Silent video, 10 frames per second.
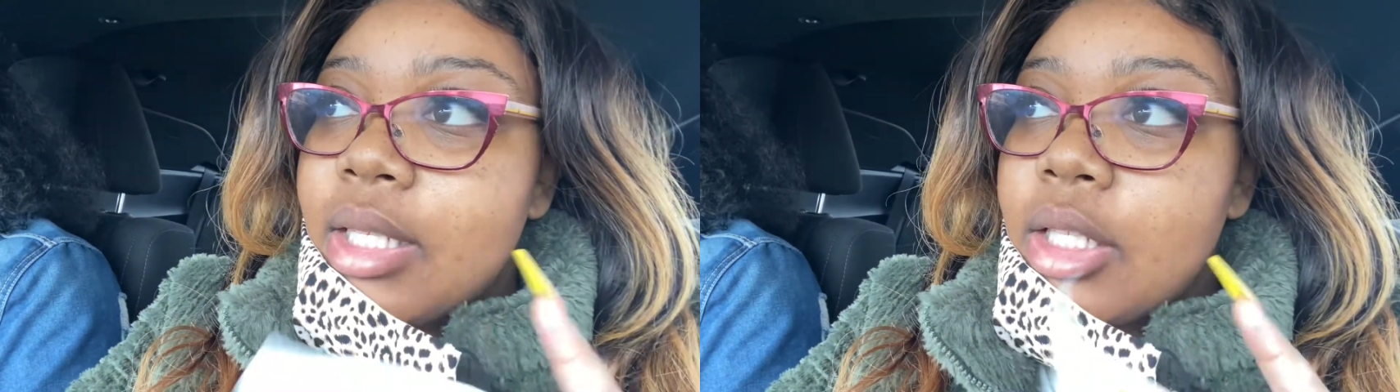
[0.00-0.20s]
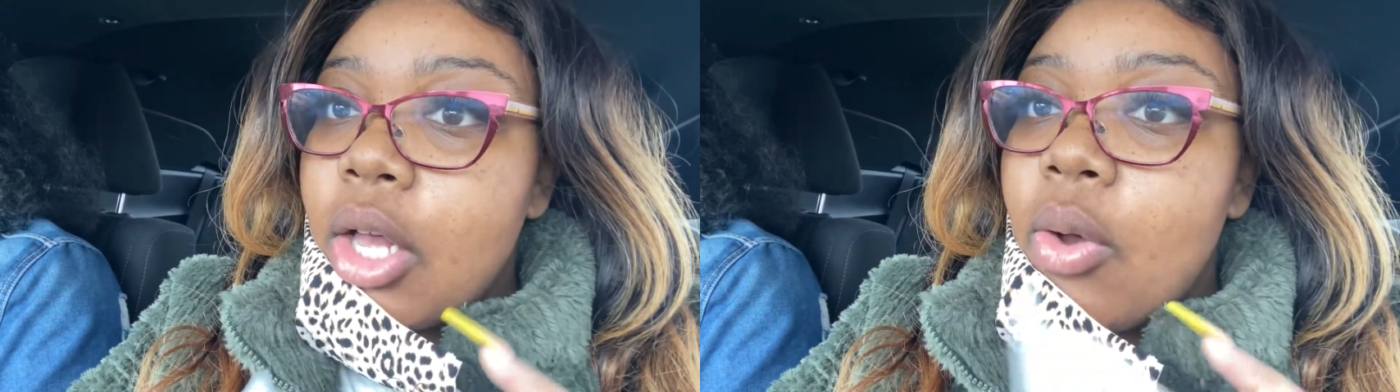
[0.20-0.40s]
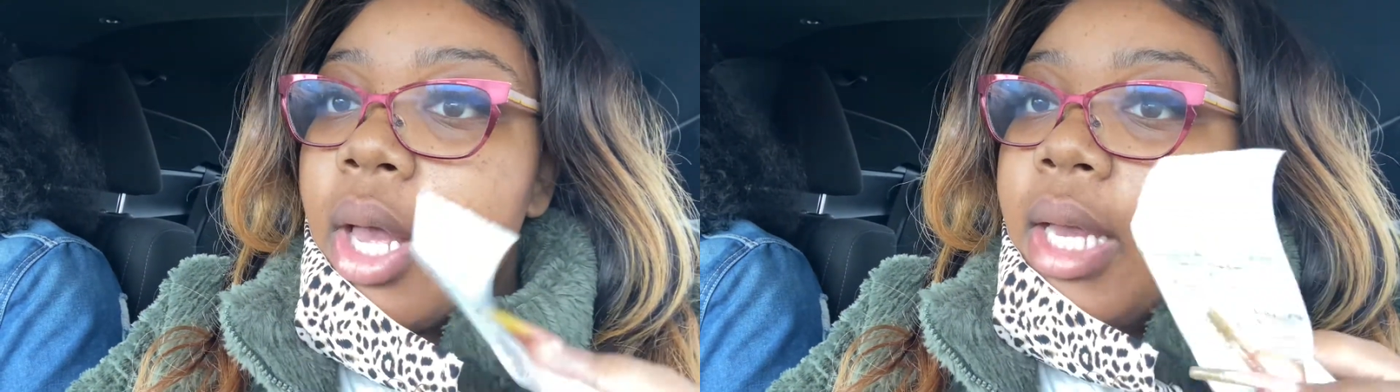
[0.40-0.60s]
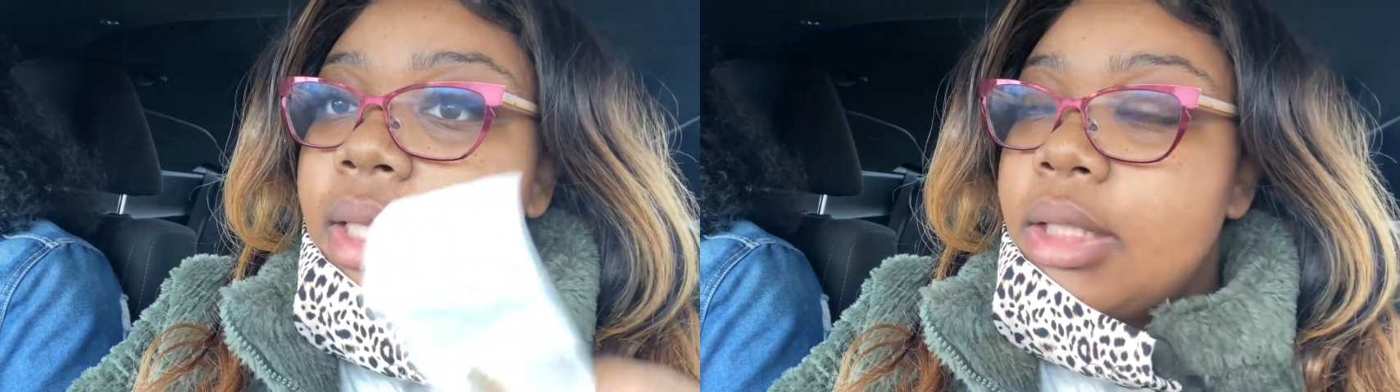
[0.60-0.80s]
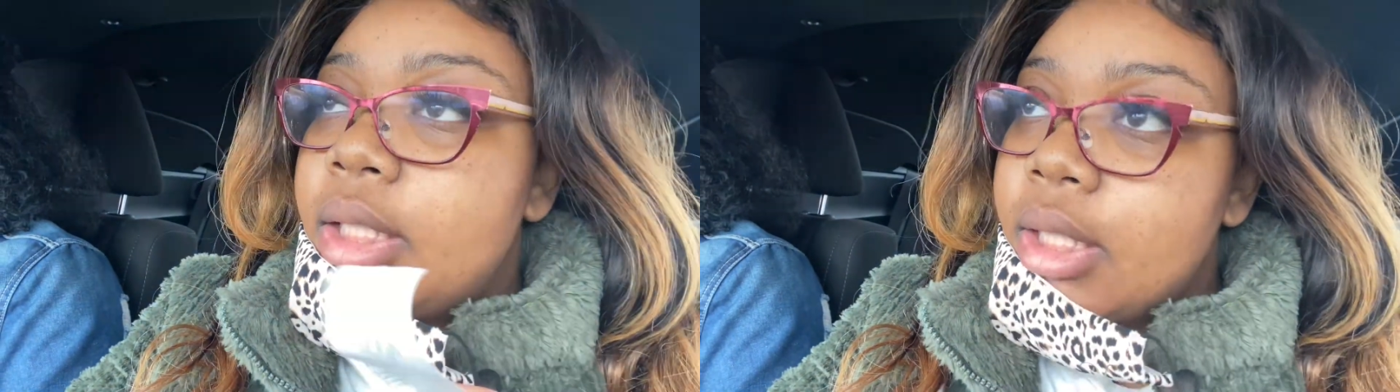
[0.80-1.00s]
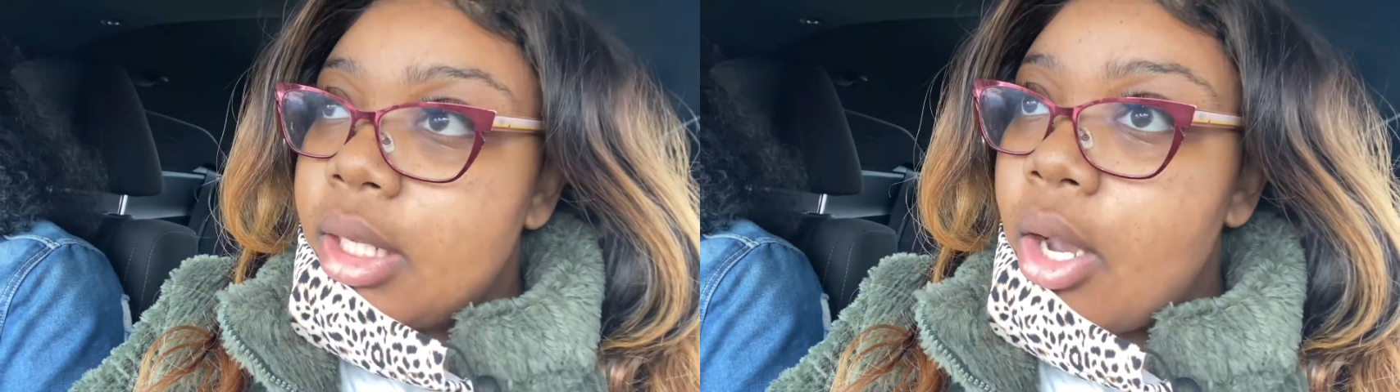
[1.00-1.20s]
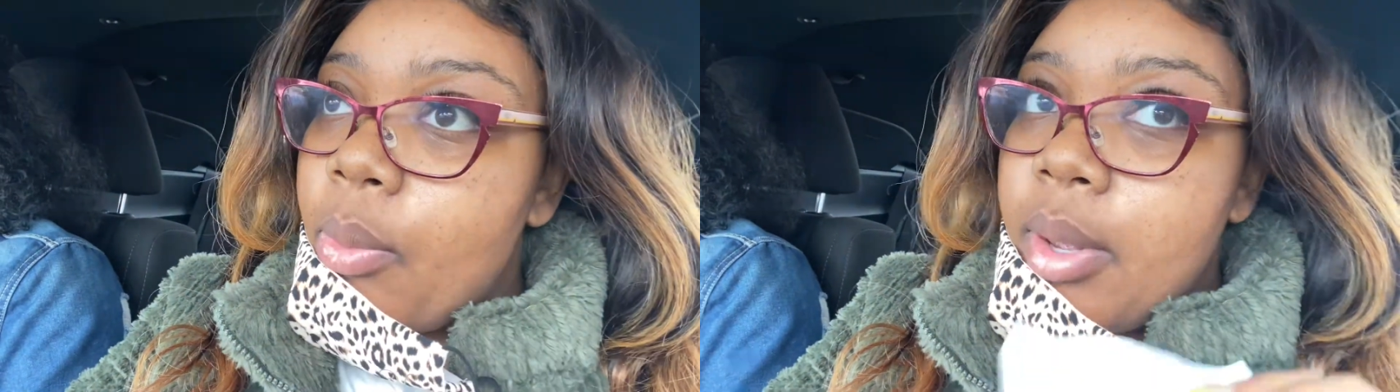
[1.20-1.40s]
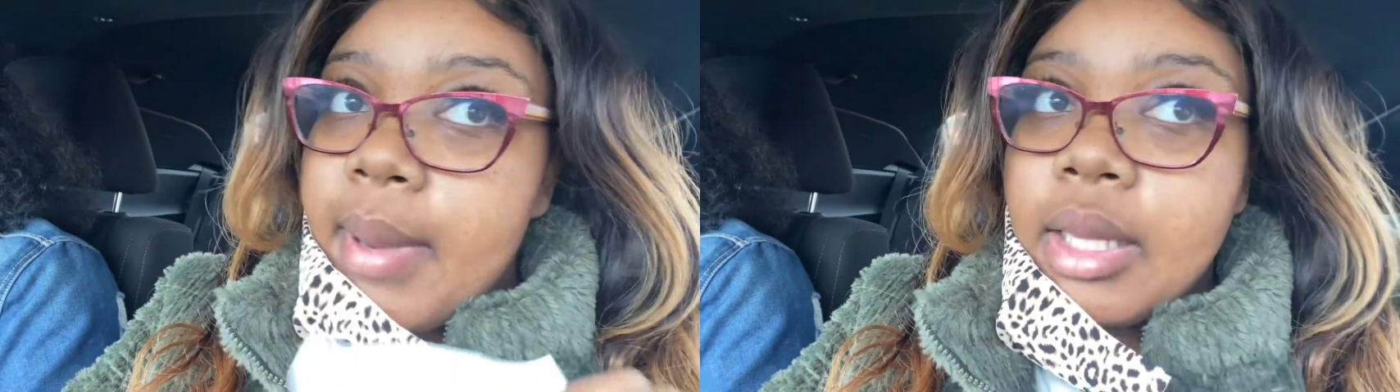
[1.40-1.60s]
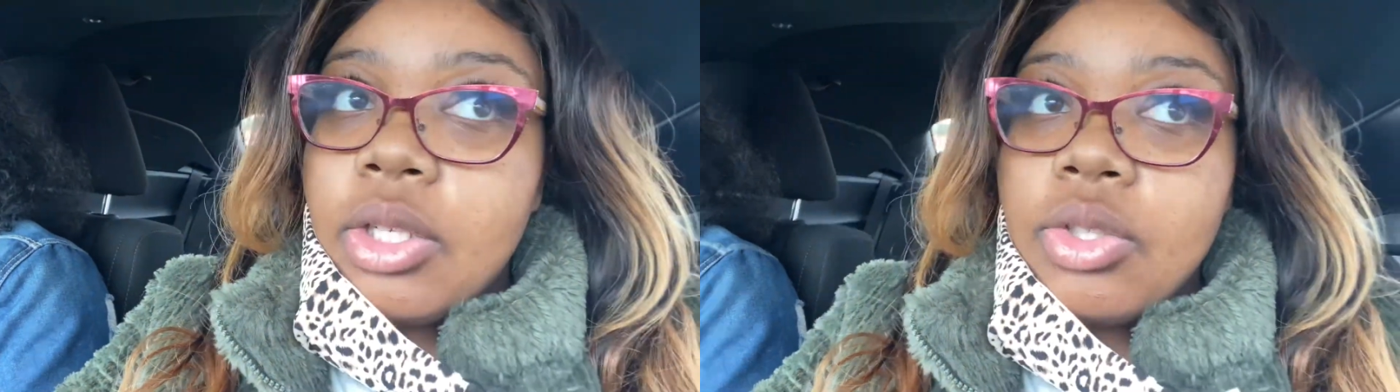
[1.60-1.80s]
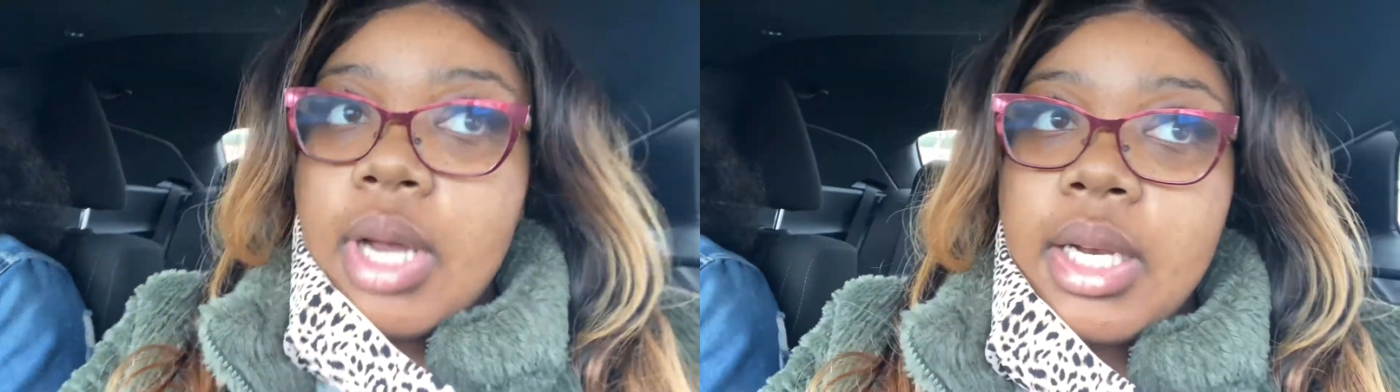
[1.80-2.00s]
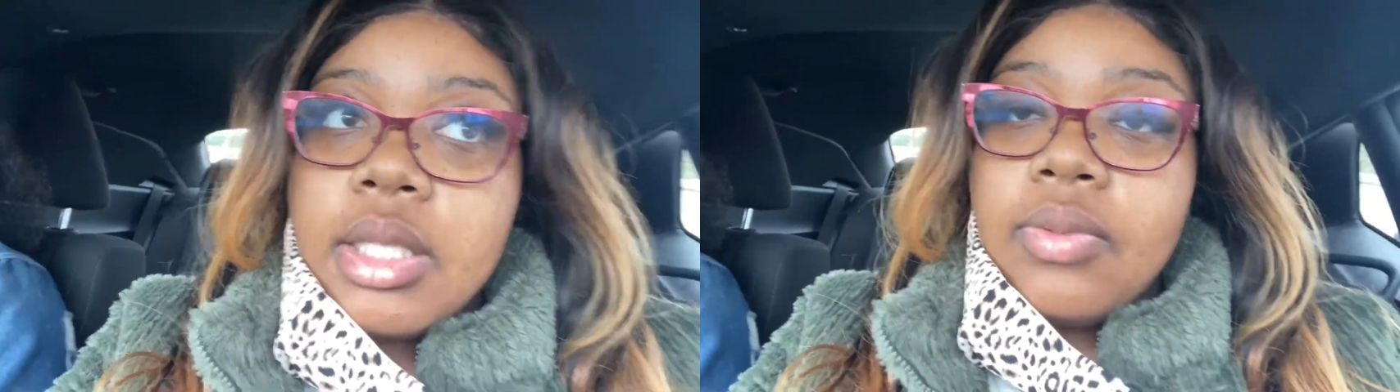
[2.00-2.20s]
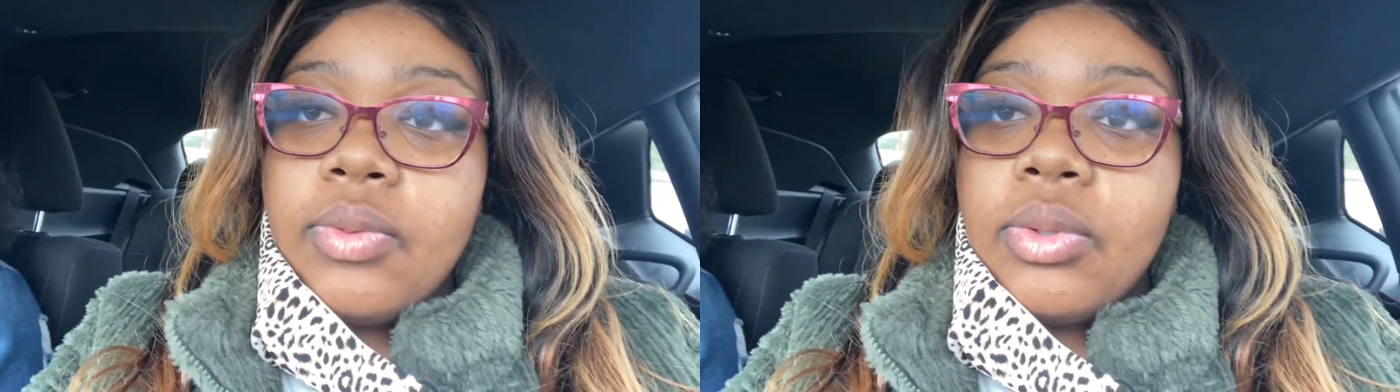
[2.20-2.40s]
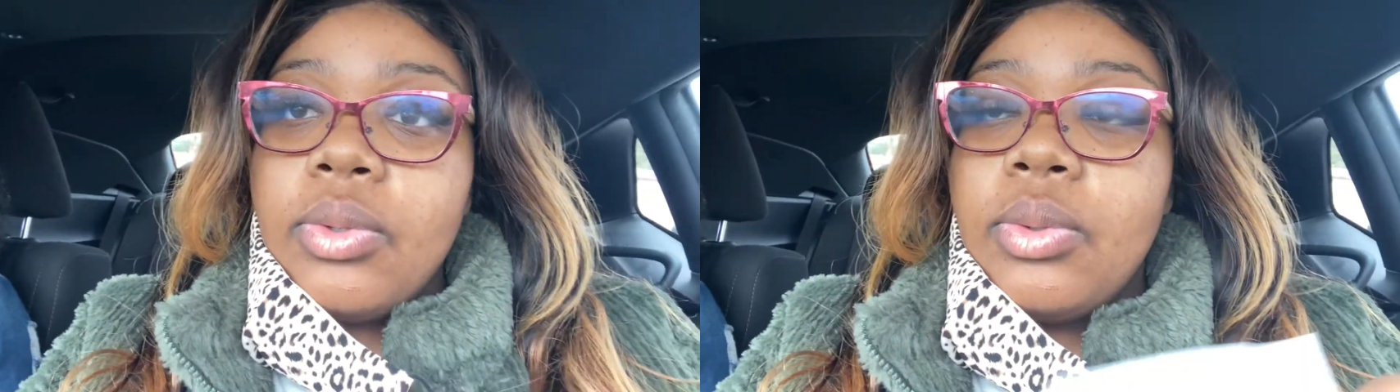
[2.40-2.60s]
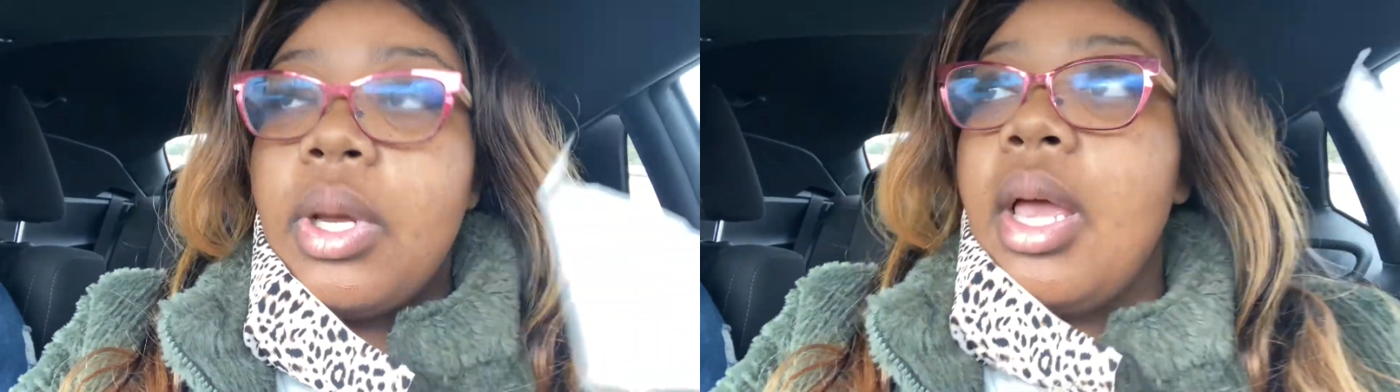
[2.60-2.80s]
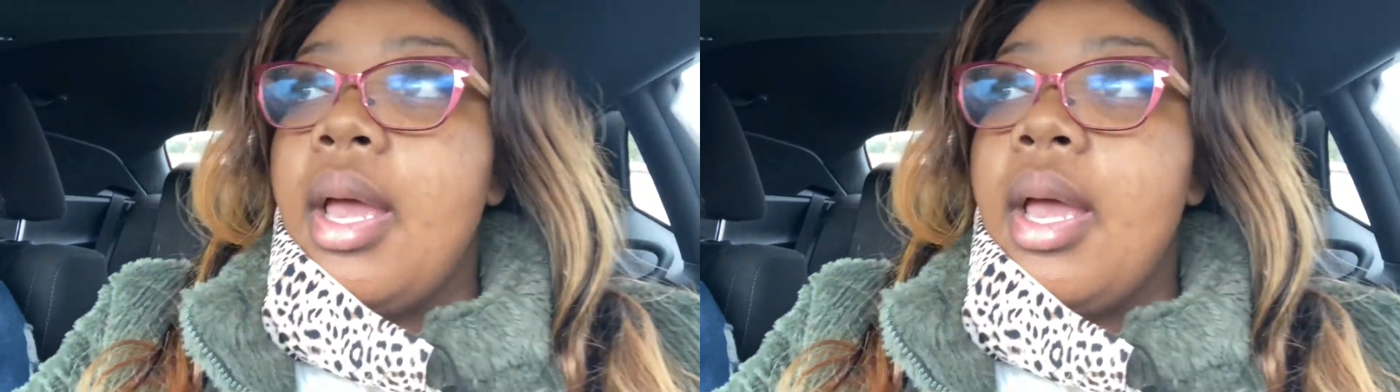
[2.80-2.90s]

So just know we about to try this food.